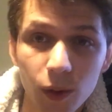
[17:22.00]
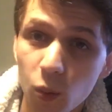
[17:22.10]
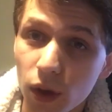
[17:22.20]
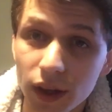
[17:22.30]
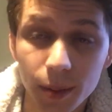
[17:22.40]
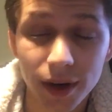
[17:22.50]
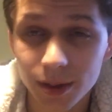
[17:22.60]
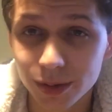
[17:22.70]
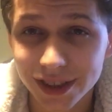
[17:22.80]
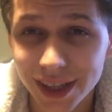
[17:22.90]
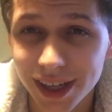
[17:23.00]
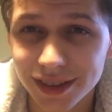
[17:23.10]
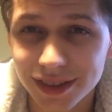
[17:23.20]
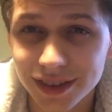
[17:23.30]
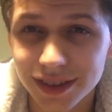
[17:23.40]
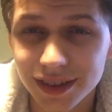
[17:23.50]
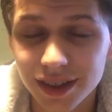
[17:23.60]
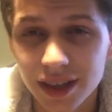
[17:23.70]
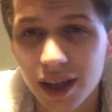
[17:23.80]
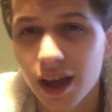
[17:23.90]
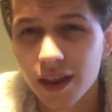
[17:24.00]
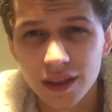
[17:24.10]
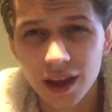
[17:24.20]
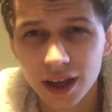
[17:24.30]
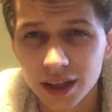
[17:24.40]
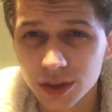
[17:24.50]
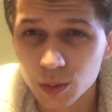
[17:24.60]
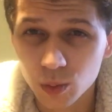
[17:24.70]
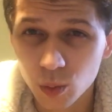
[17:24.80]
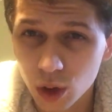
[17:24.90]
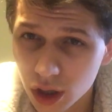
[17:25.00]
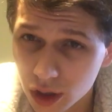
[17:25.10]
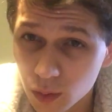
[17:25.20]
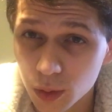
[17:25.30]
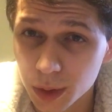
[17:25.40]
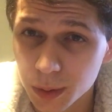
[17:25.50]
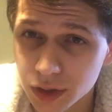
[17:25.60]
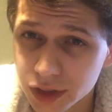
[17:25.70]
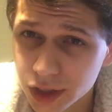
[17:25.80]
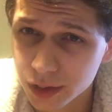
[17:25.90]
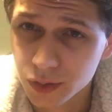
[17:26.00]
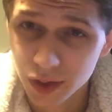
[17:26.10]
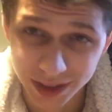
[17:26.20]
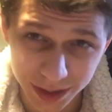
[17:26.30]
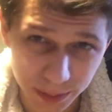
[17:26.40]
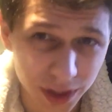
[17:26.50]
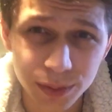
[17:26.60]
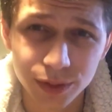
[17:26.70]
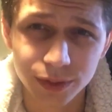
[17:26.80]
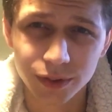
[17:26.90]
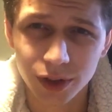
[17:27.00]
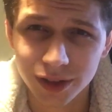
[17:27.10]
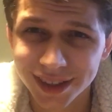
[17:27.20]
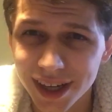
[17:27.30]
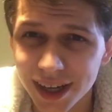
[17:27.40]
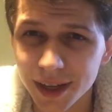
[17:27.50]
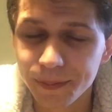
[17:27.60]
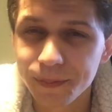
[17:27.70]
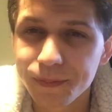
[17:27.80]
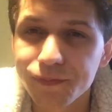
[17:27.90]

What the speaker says: when the Bible says that his word will be preserved for his people for all time,